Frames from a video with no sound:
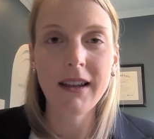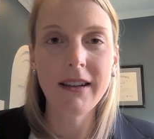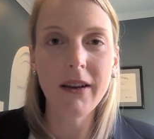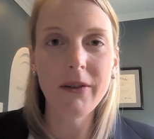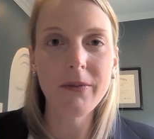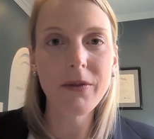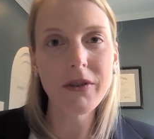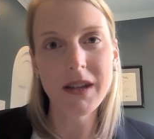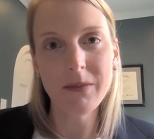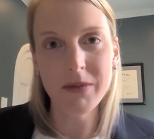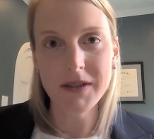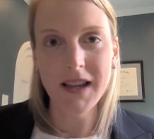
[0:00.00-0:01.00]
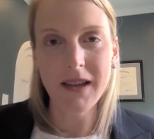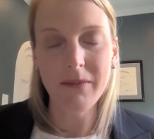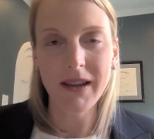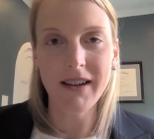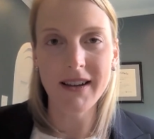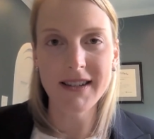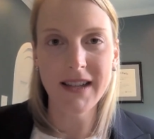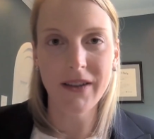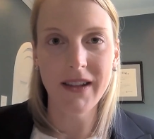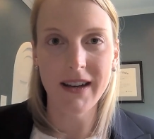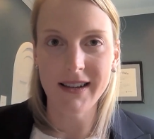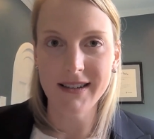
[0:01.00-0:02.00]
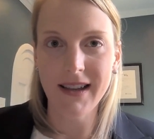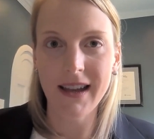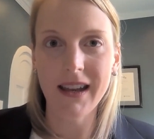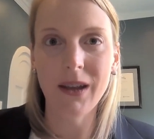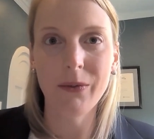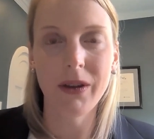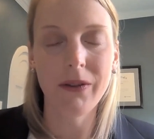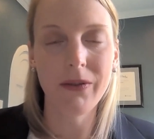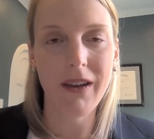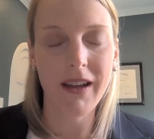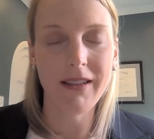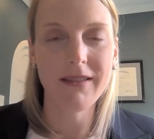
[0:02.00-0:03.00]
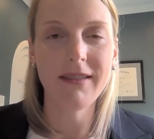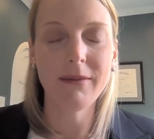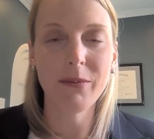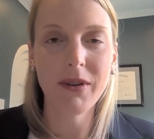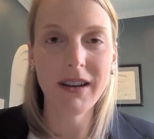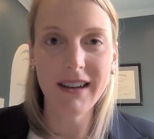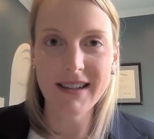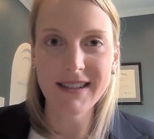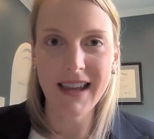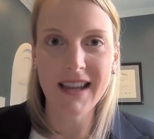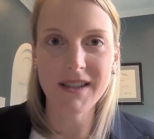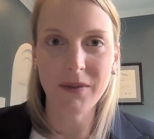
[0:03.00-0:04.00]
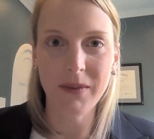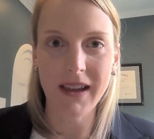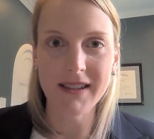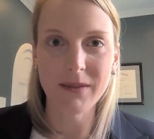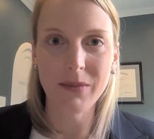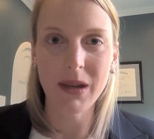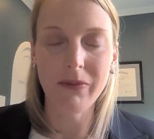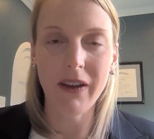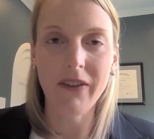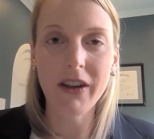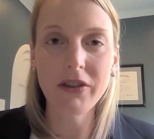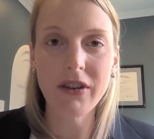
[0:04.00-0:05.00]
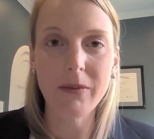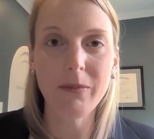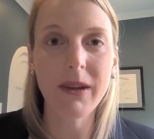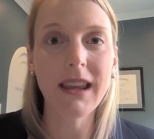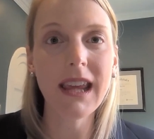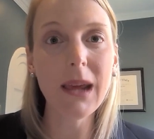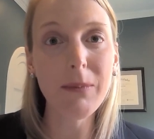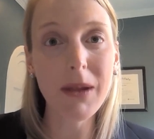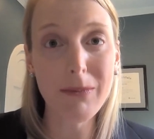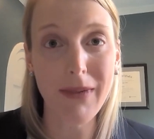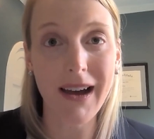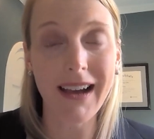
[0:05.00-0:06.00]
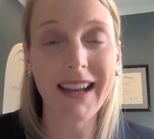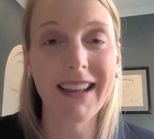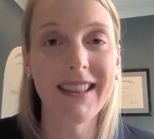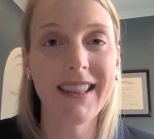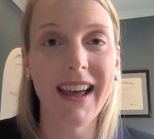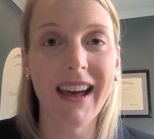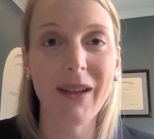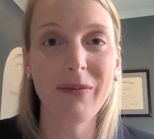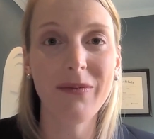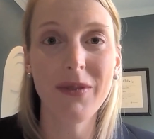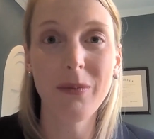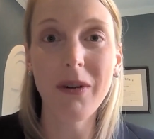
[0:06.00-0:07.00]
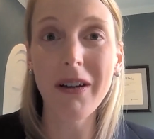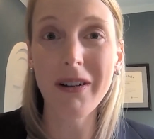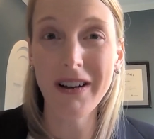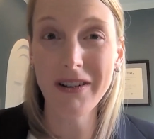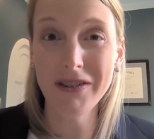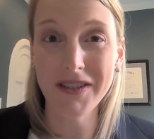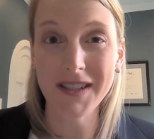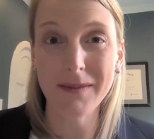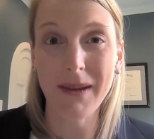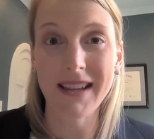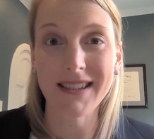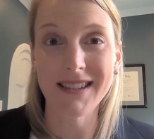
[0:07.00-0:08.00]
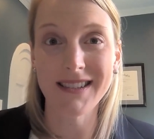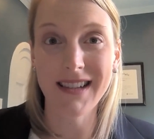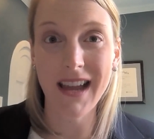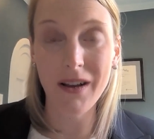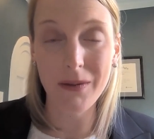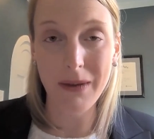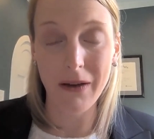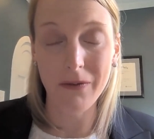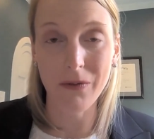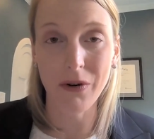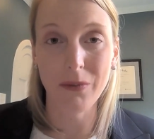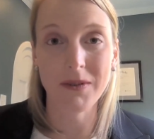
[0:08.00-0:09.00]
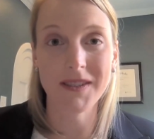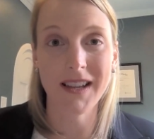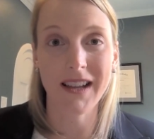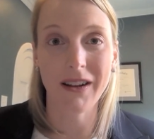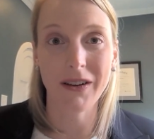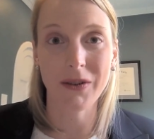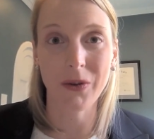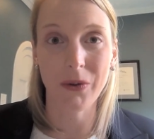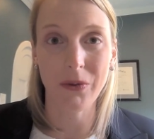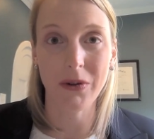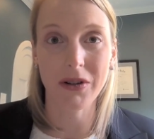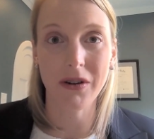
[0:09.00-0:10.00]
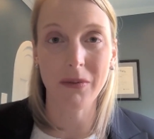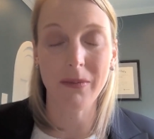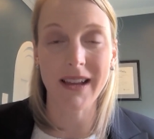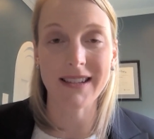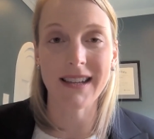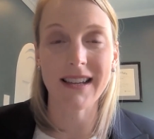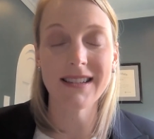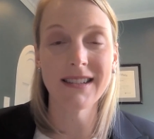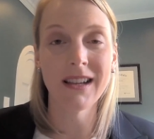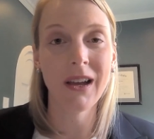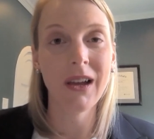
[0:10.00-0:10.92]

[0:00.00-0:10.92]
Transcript: Now, 14% may not sound that exciting when you've got pretty nice gains from the S&P 500, but keep in mind that the broader energy space is down about 4% on a total return basis.